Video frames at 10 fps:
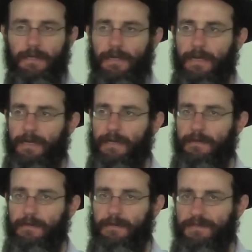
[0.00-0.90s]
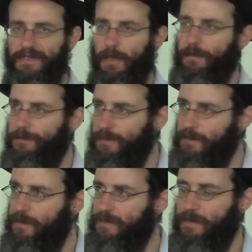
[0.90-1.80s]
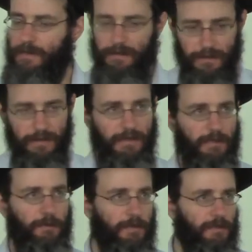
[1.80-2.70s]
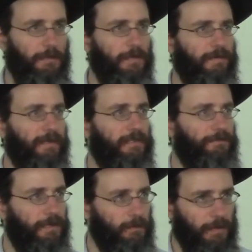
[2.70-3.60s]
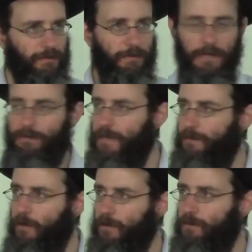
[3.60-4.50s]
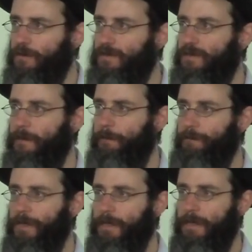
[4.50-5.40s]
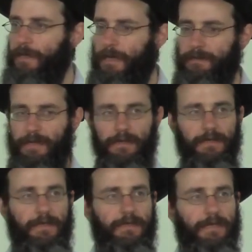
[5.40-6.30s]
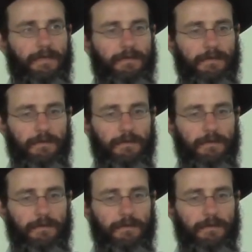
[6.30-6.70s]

And there's another version that starts, and this is supposed to be the rectified one from Abraham onwards. And the idea is that